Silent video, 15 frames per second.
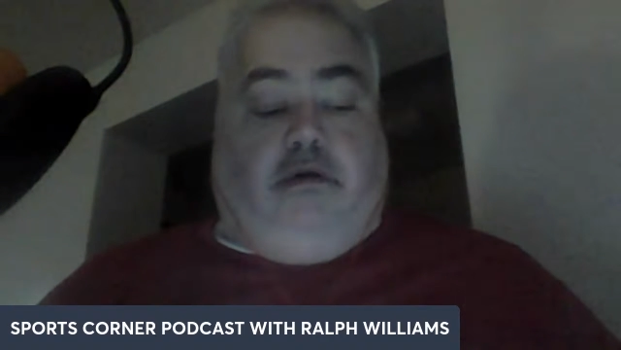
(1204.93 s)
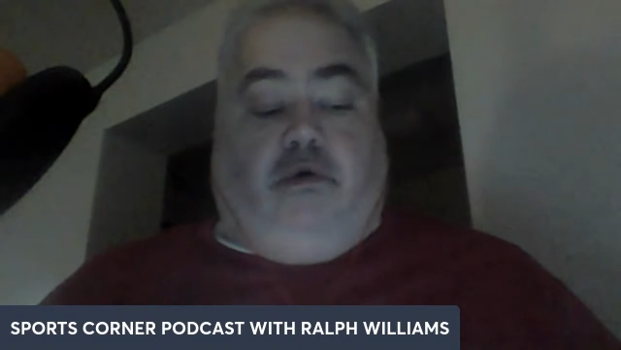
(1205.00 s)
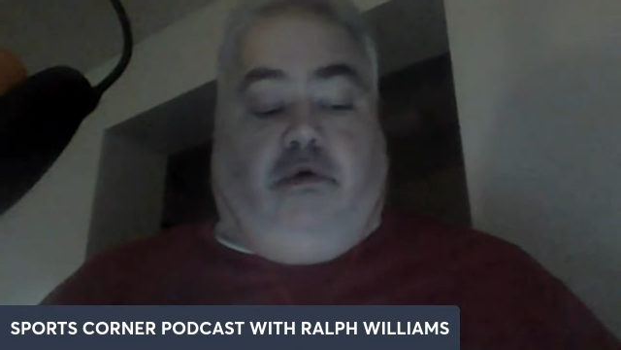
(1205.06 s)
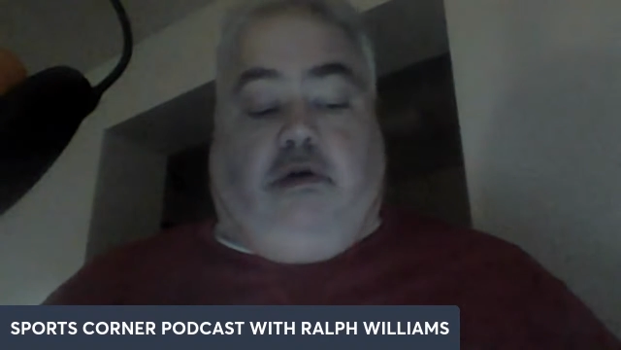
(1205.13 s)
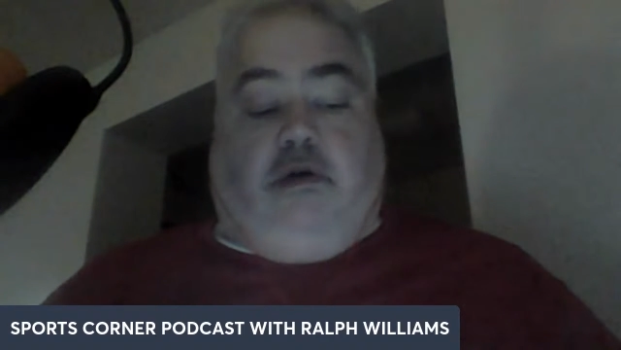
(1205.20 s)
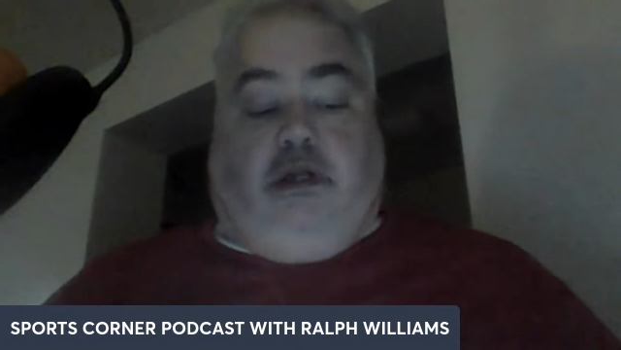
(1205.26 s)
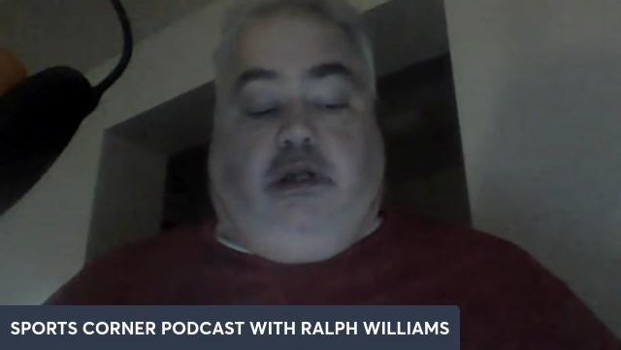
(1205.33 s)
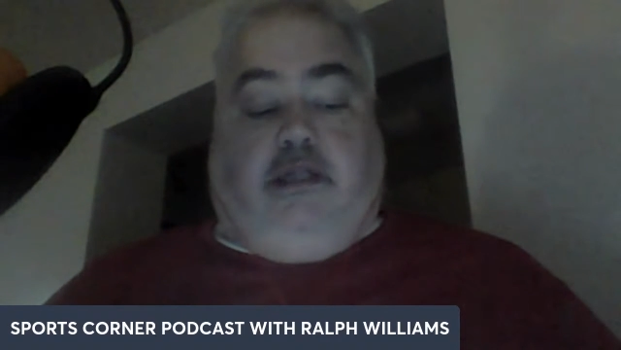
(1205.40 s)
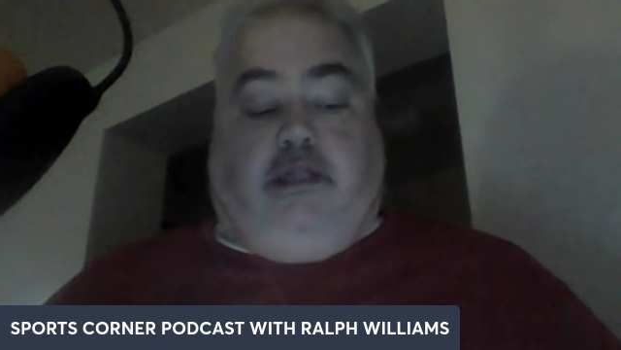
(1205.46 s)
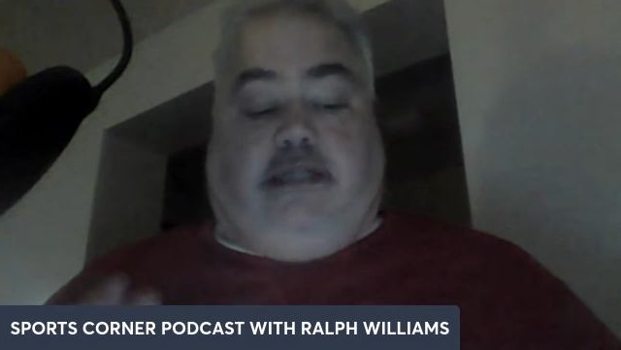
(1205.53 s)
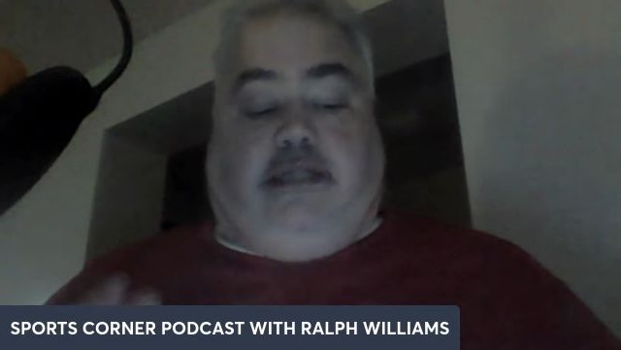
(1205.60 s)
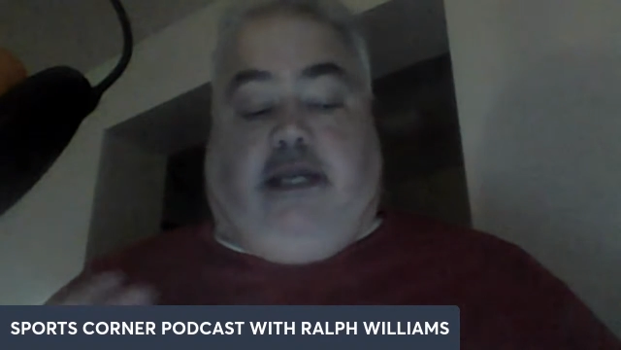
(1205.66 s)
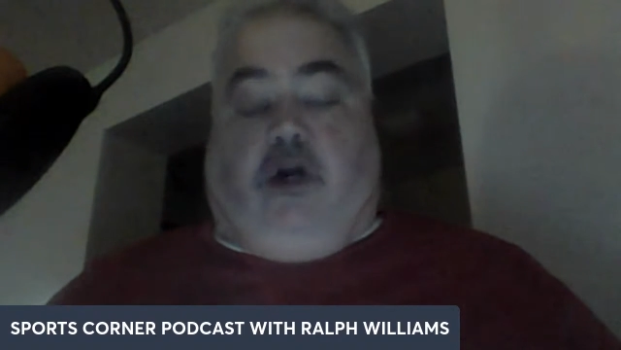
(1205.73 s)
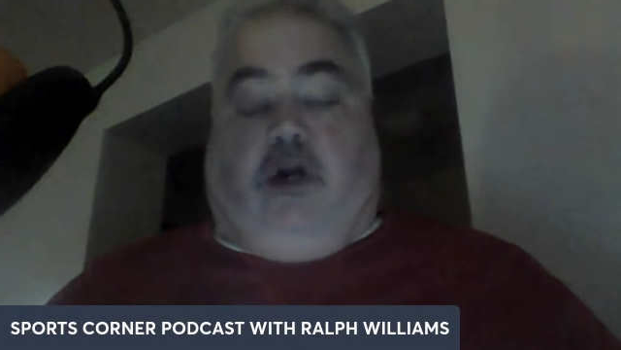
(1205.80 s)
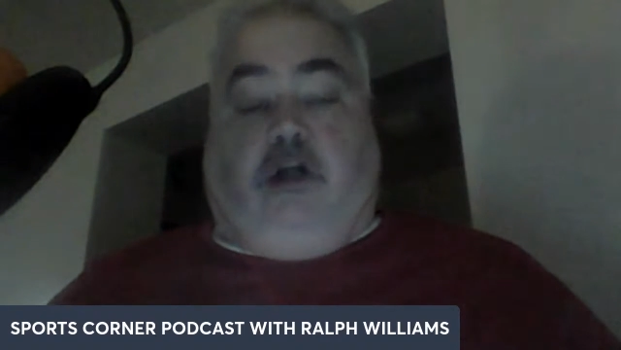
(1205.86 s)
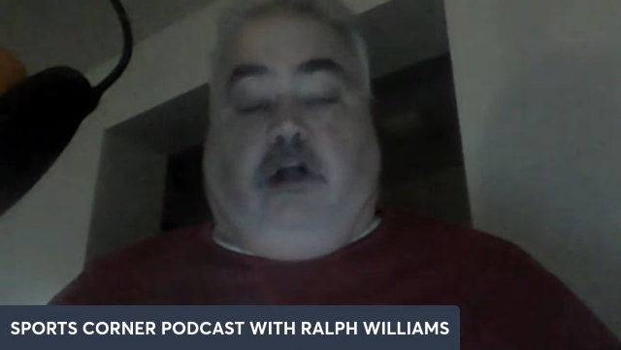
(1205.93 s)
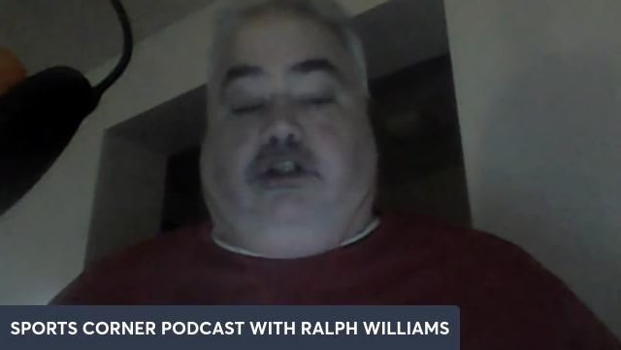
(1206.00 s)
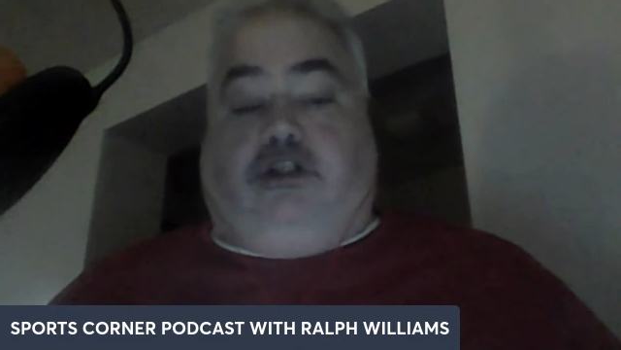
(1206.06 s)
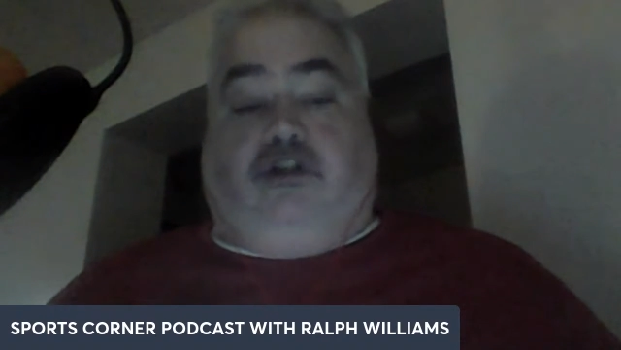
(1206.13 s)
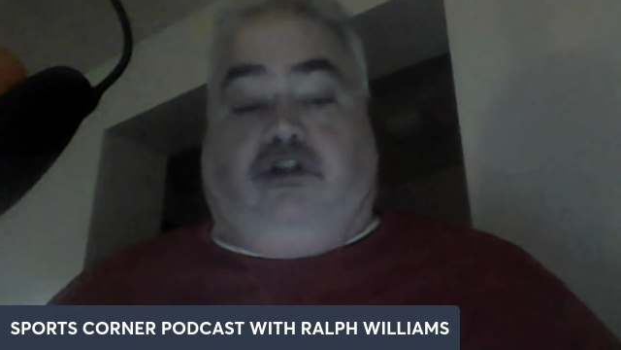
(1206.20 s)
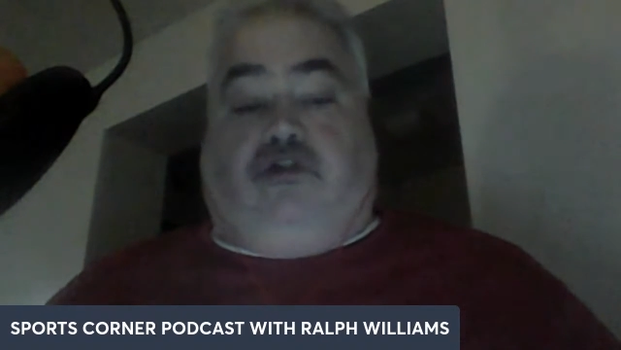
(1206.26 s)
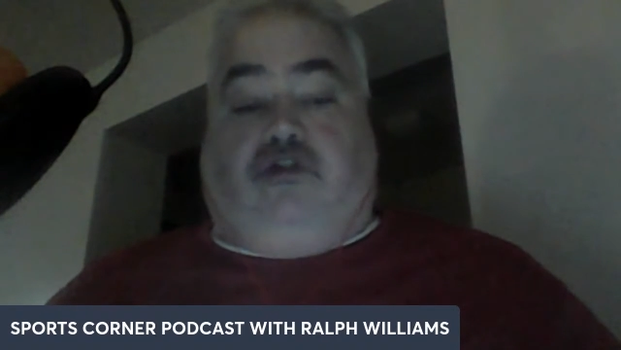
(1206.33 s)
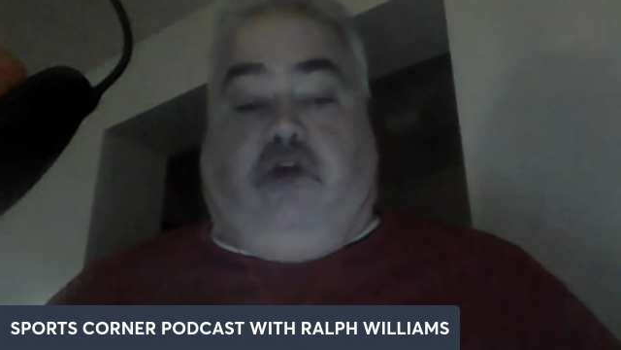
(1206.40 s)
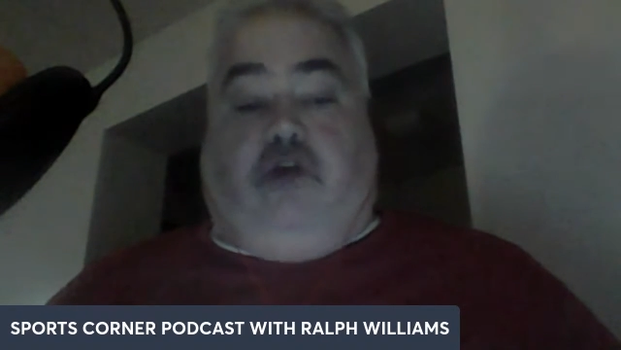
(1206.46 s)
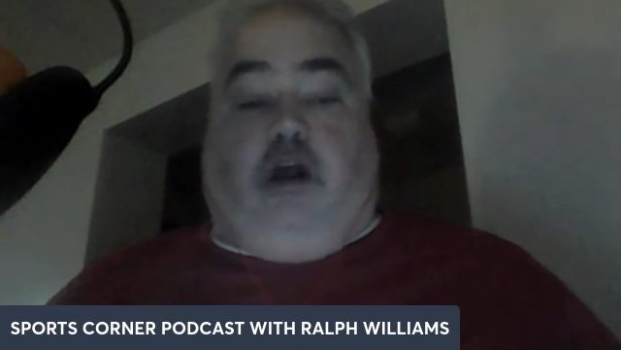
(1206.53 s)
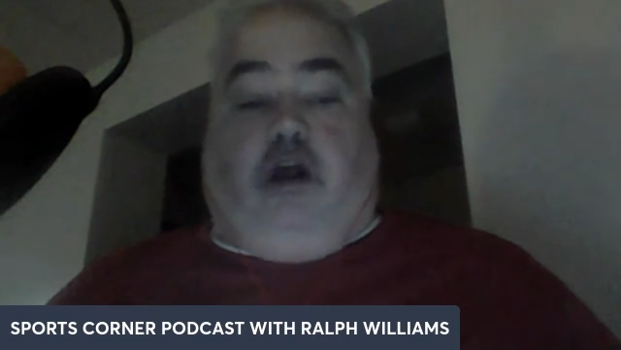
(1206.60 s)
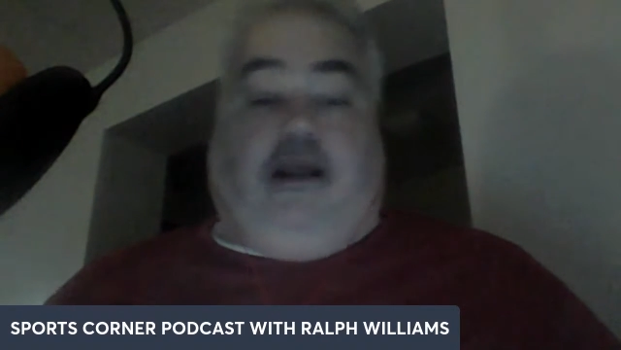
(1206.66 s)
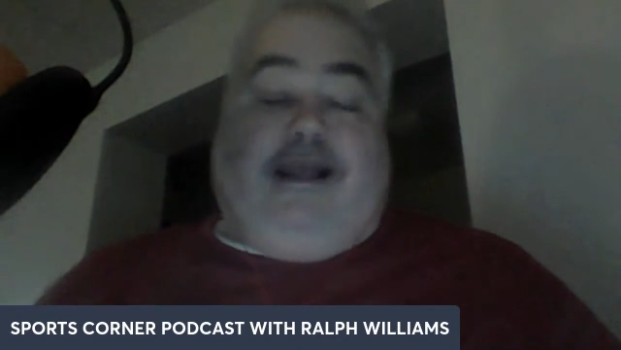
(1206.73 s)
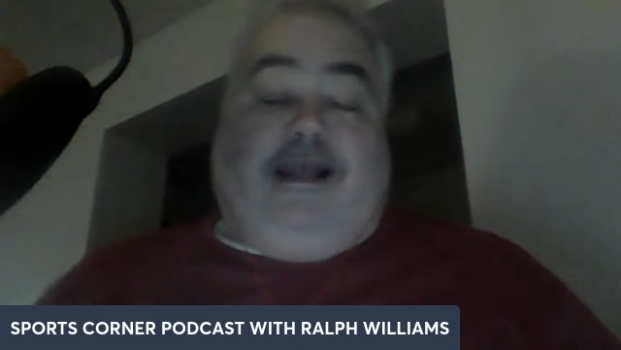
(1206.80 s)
or they're going to take Carson Strong.